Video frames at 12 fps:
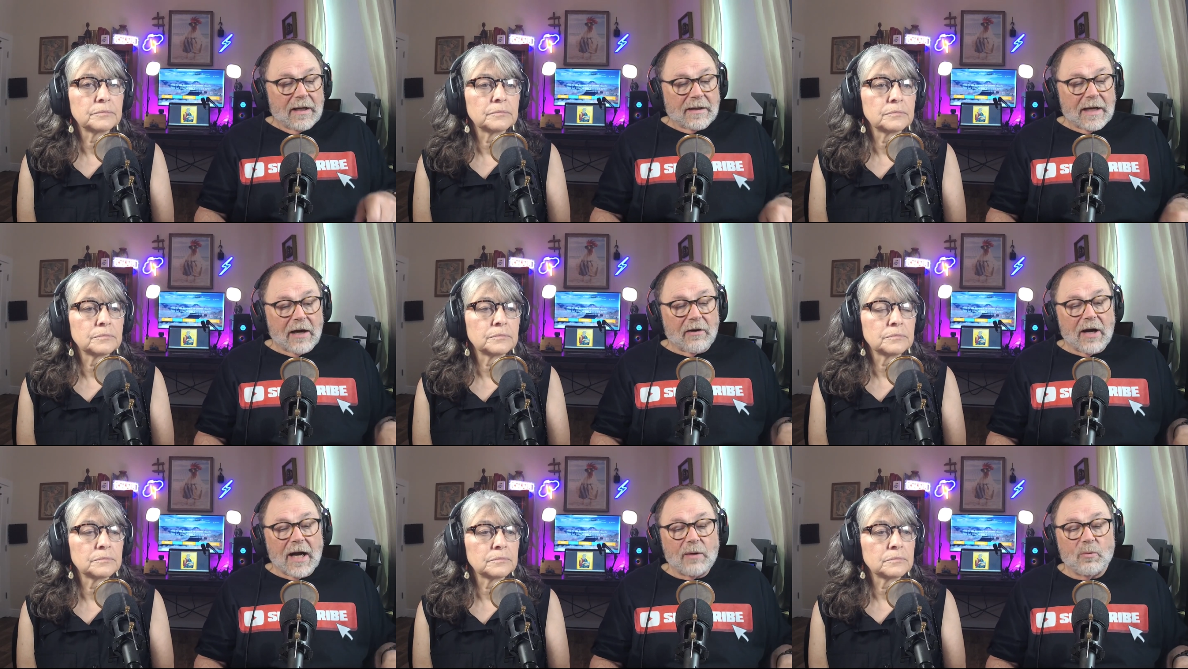Speaker 1: Now,
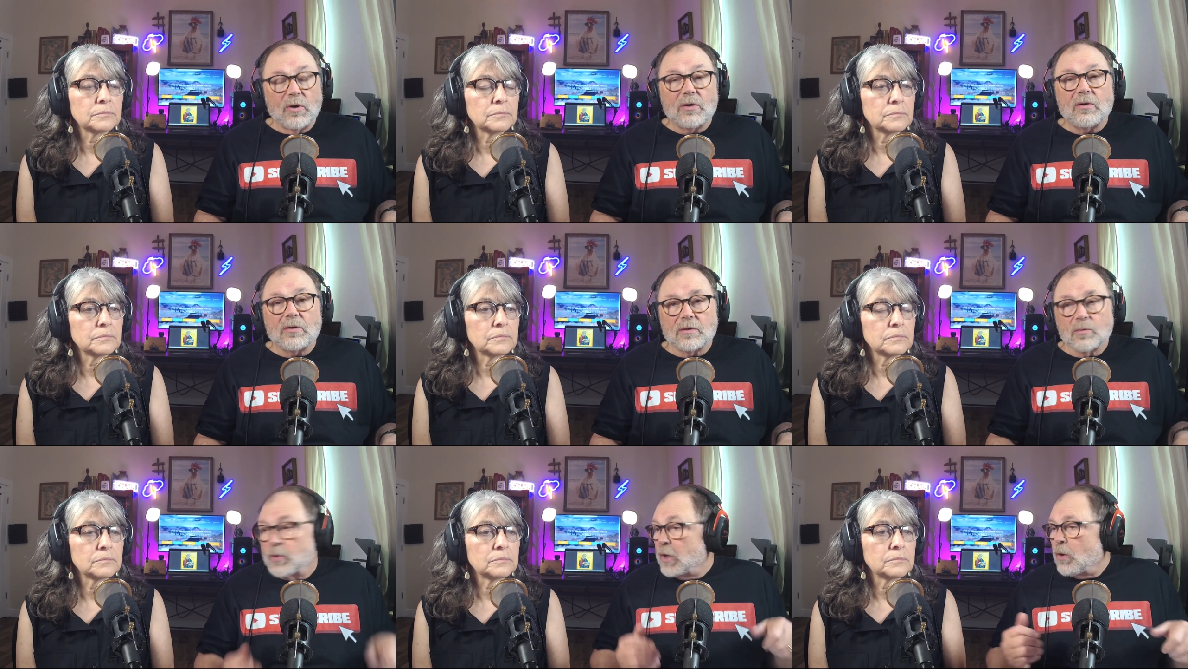I will,
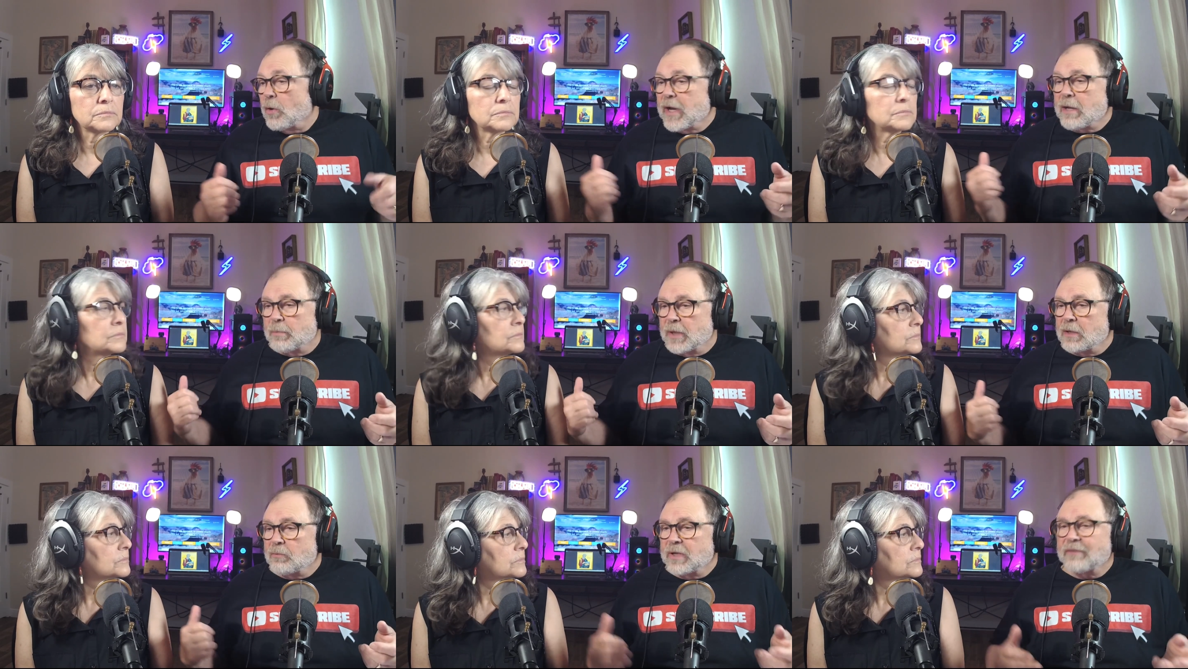we, oh, wait a
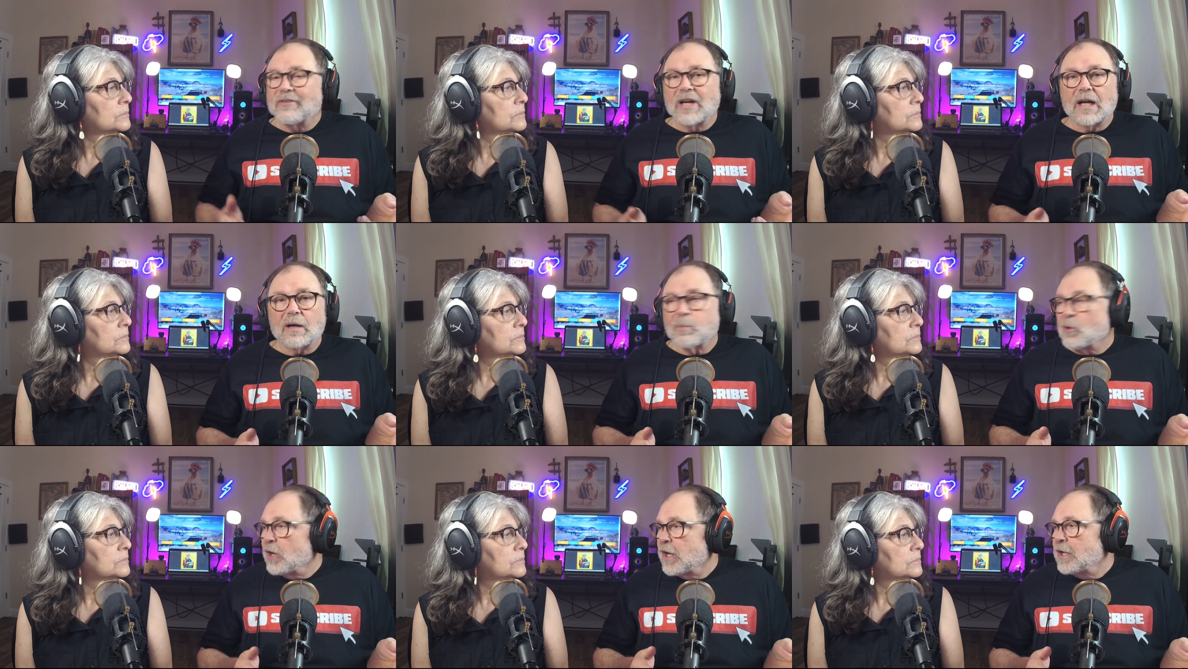minute, we've got to
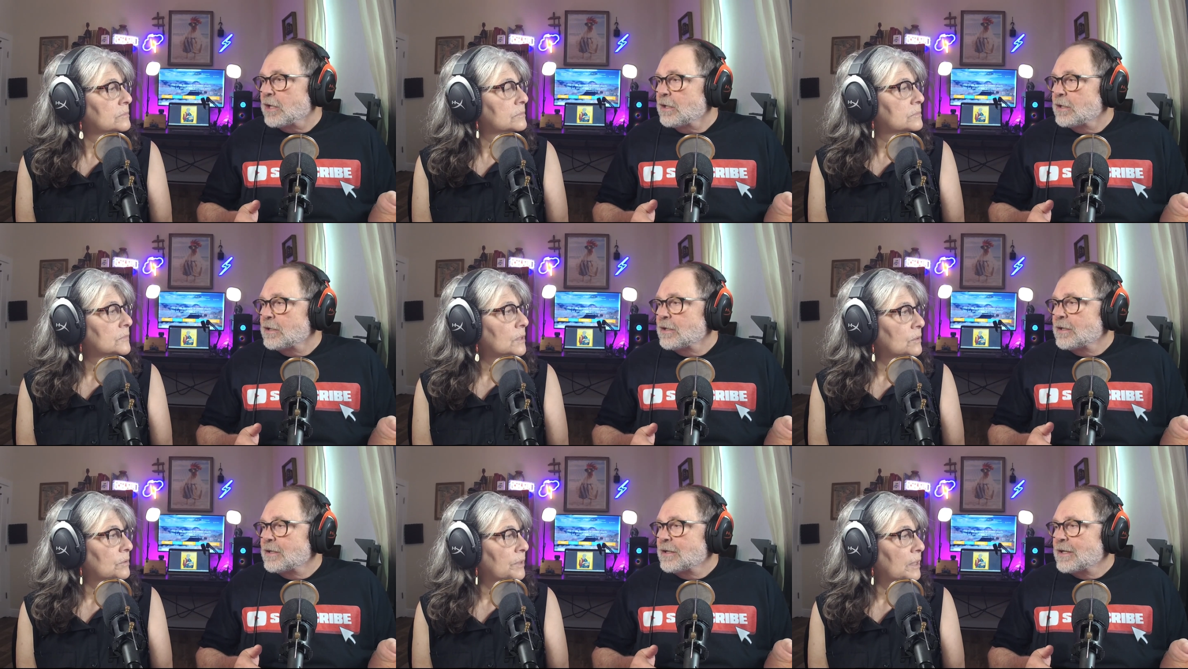pray.
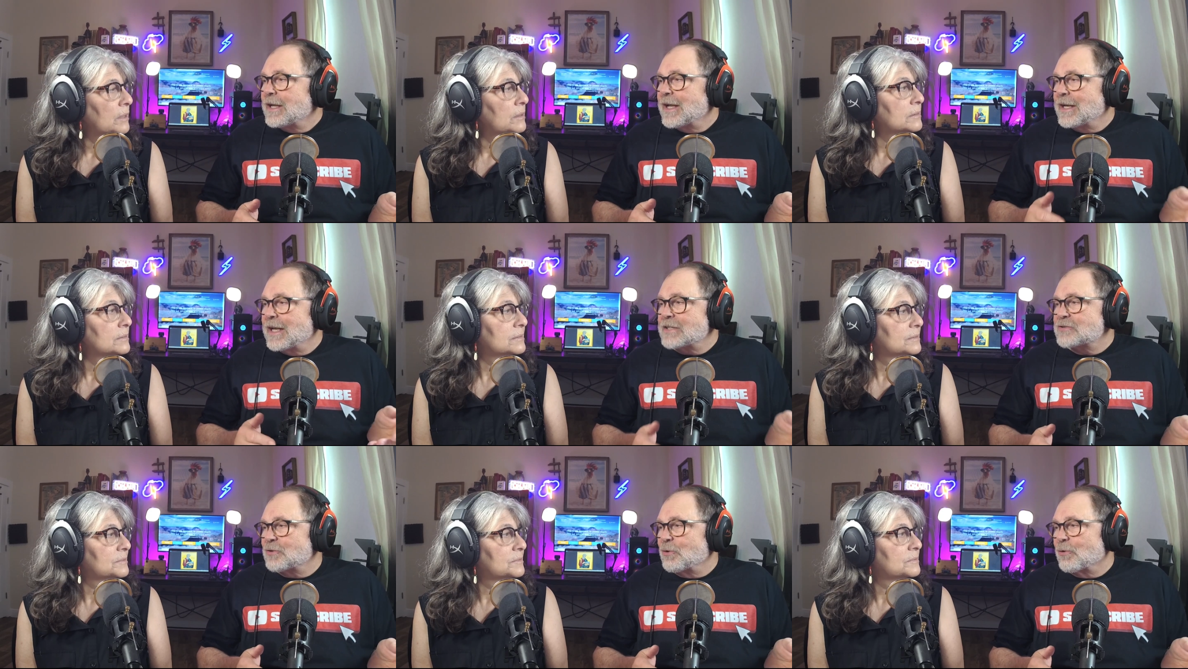Oh, yeah. And
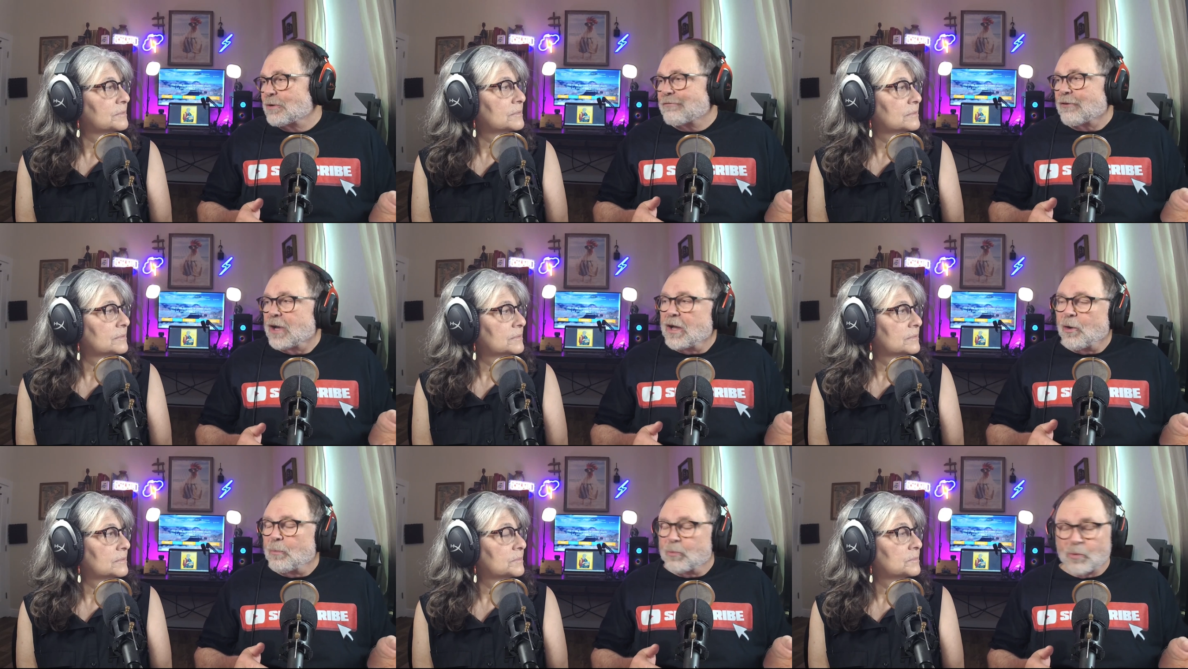ask the Lord for
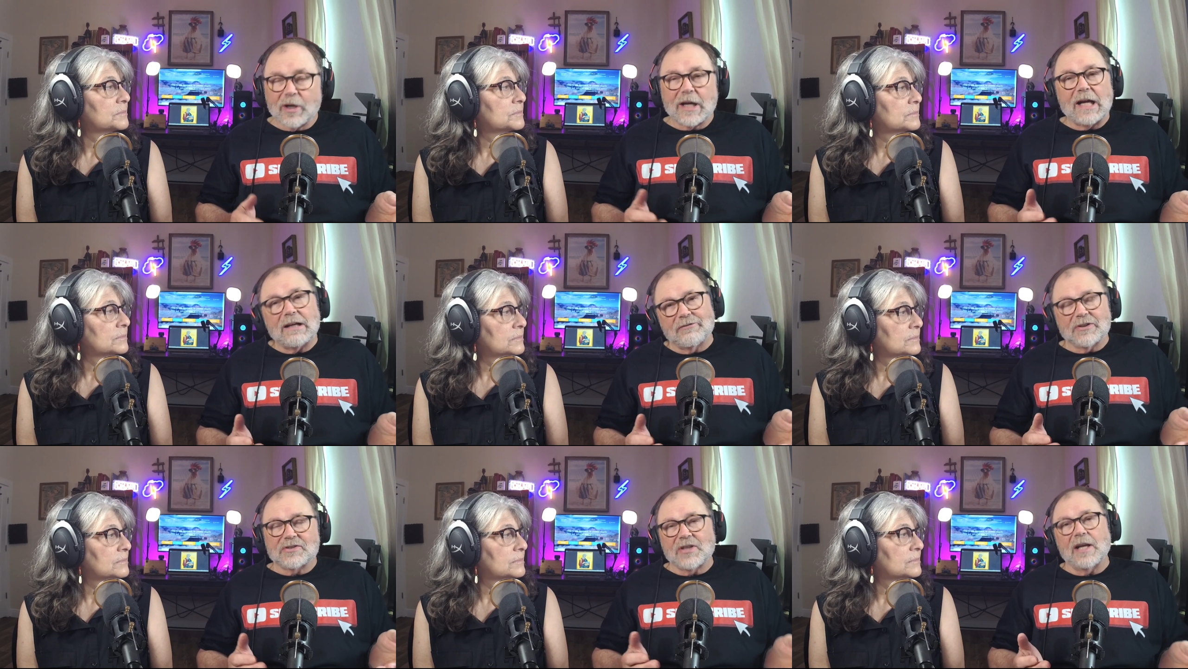help. We're kind of
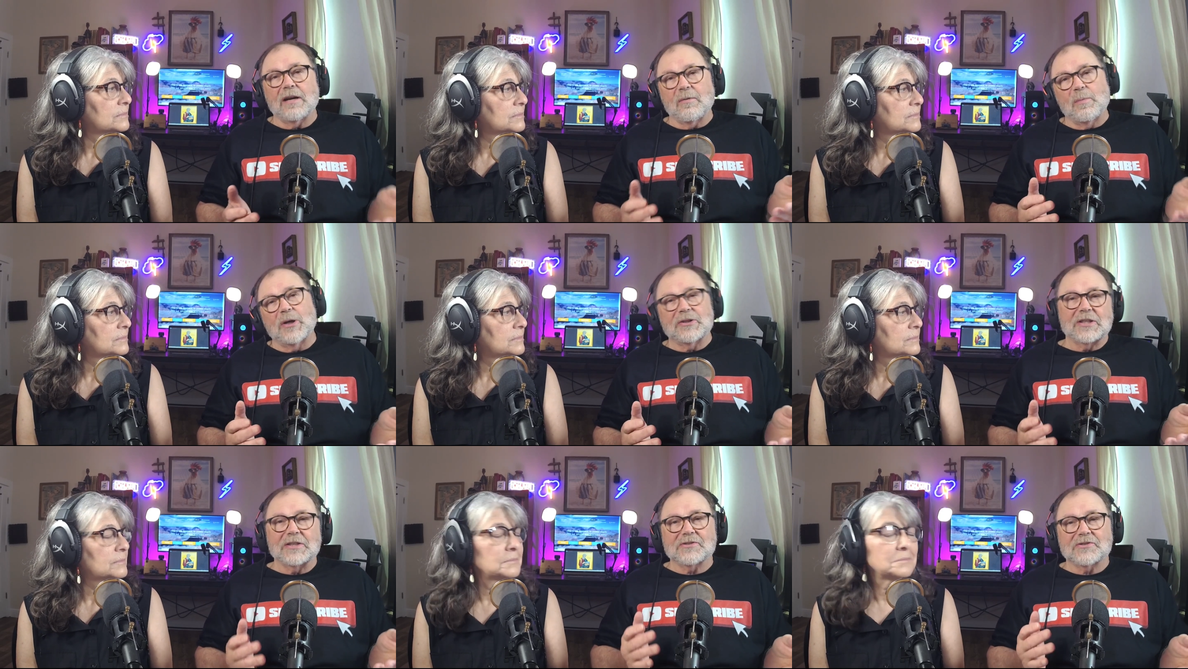excited about
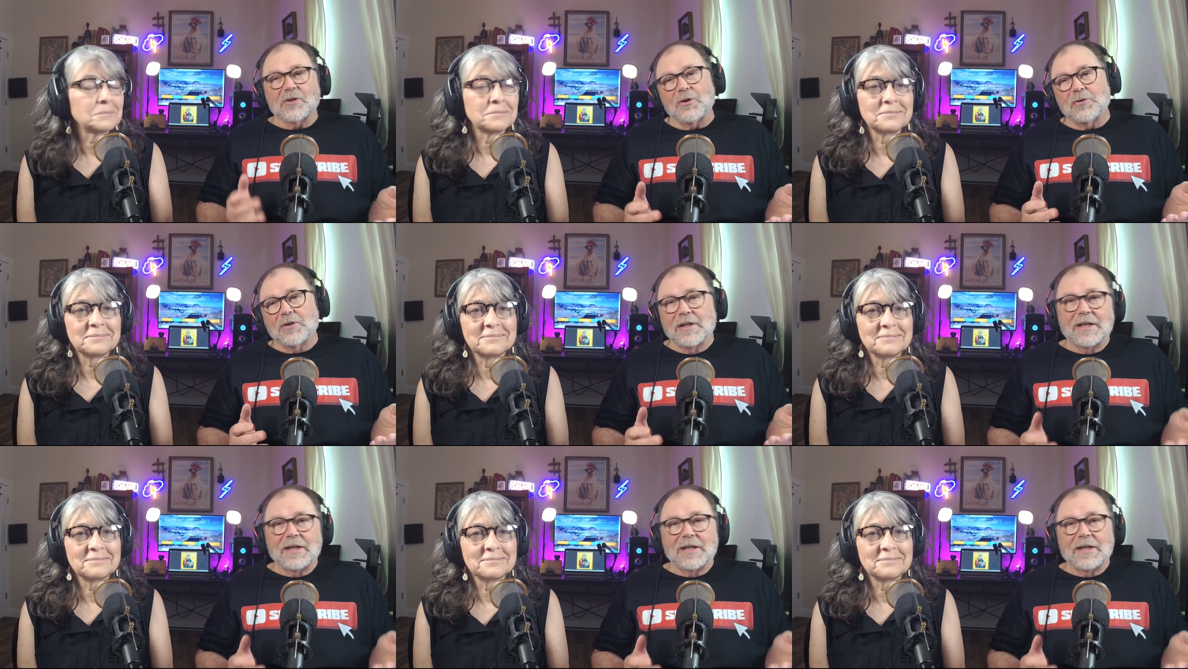this, so